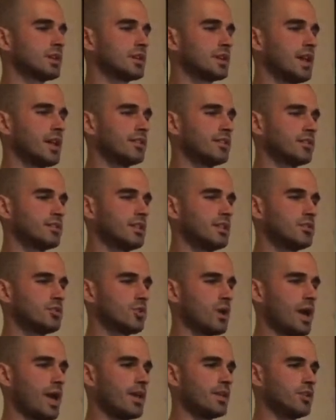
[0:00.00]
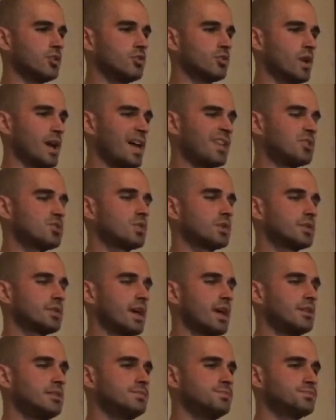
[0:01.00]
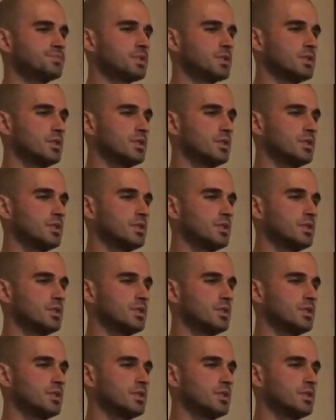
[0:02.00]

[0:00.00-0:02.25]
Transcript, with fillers: the classes that you had you had to attend.